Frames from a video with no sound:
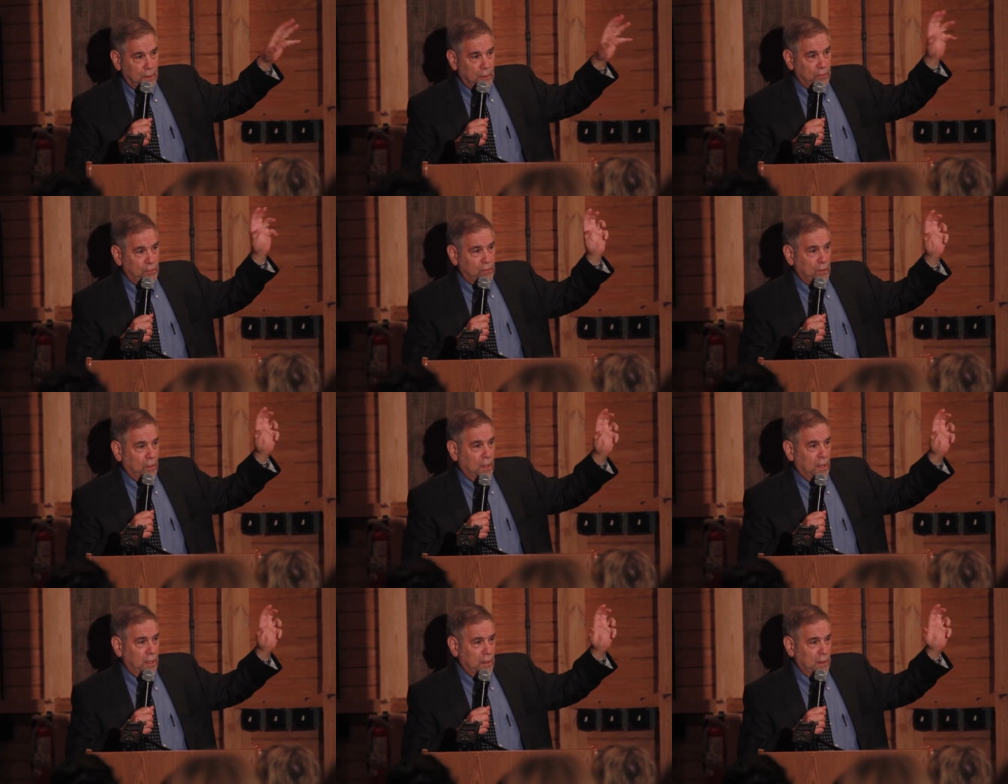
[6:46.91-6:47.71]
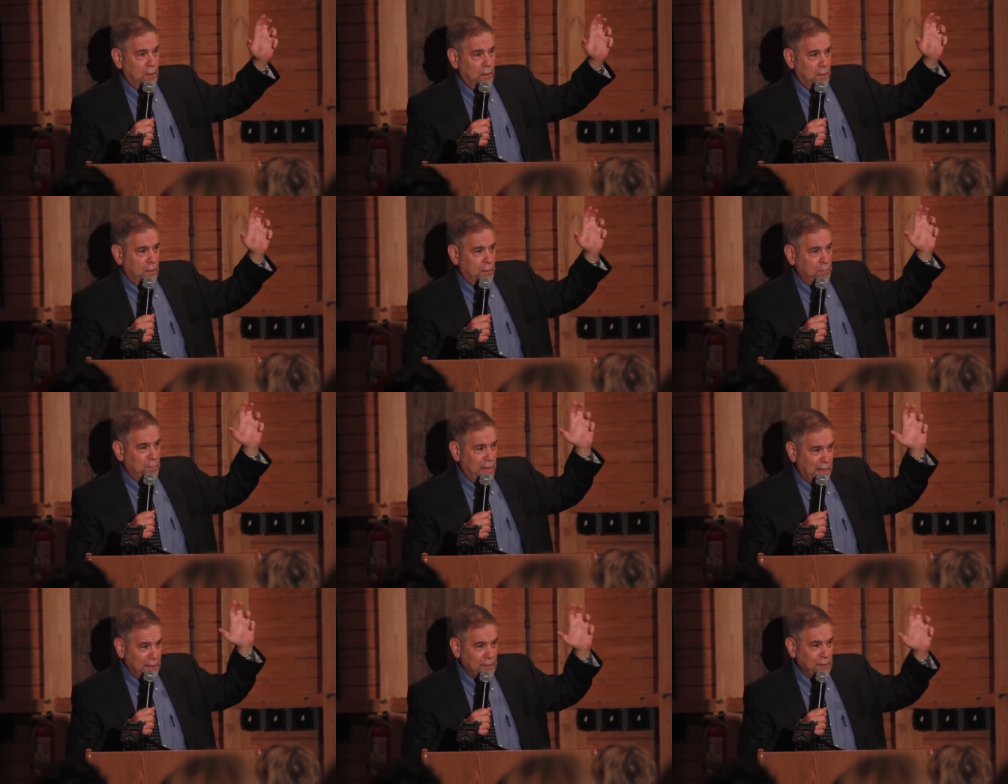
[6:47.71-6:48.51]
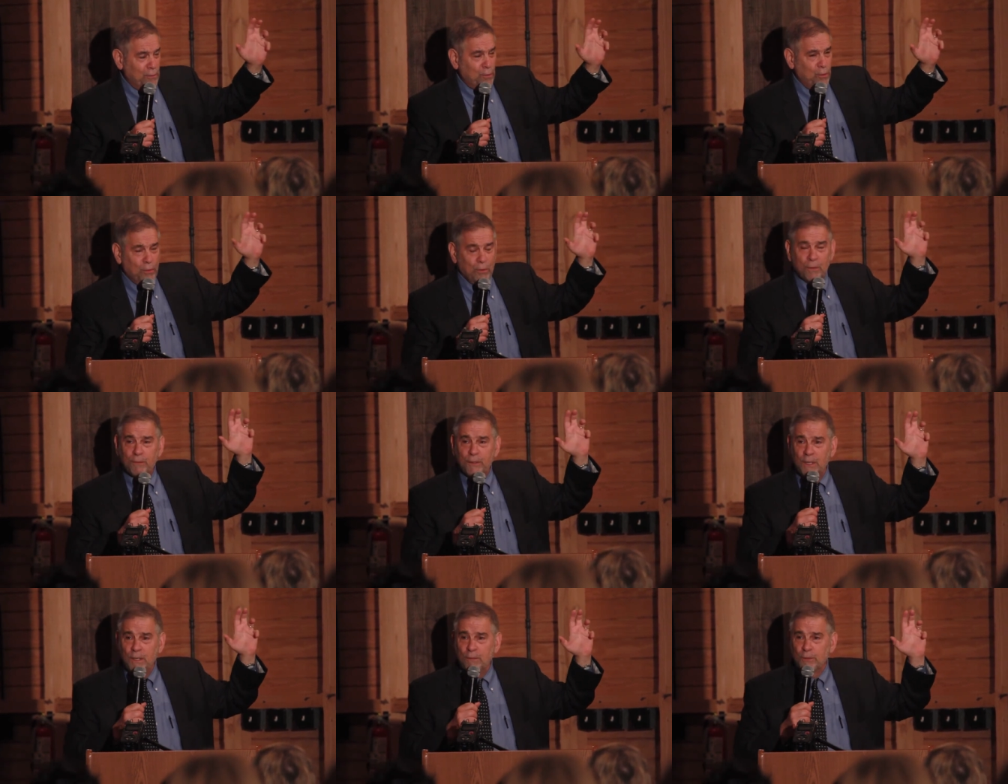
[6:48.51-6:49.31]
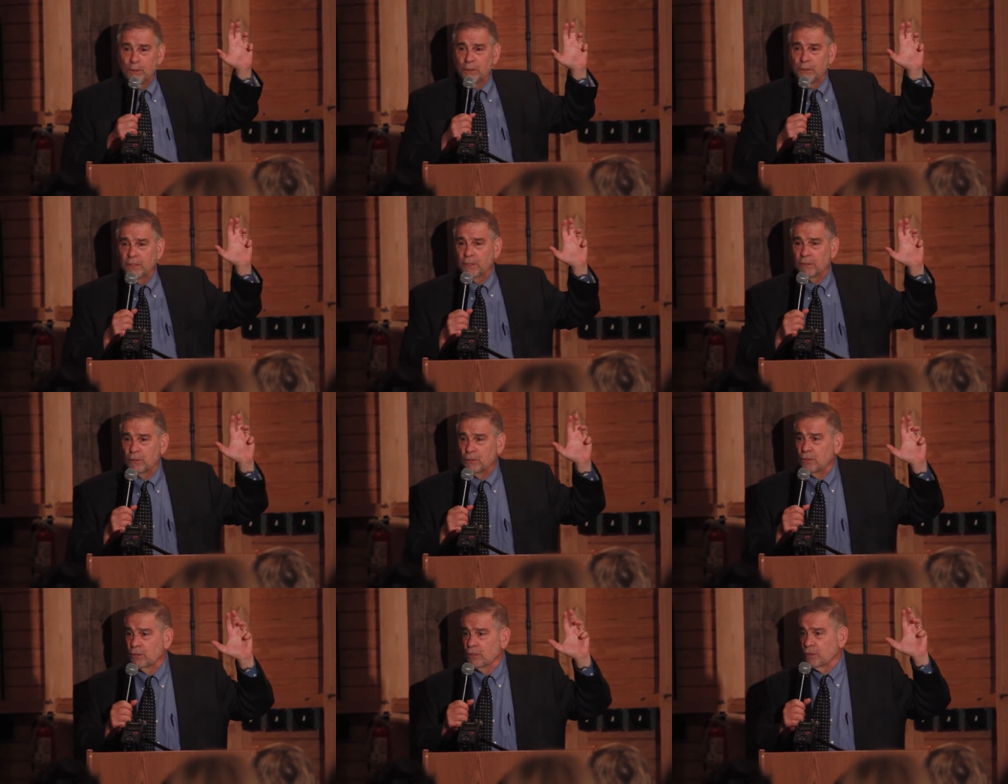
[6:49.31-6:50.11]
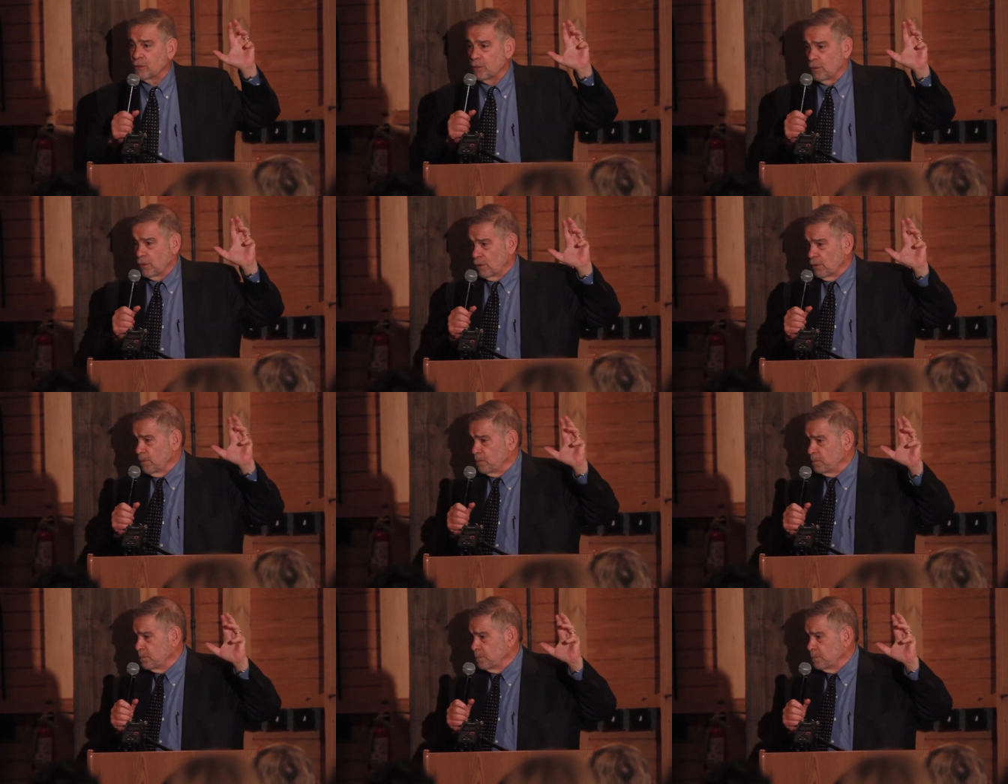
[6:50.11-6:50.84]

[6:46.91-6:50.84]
They saw the magnitude of evil that could occur.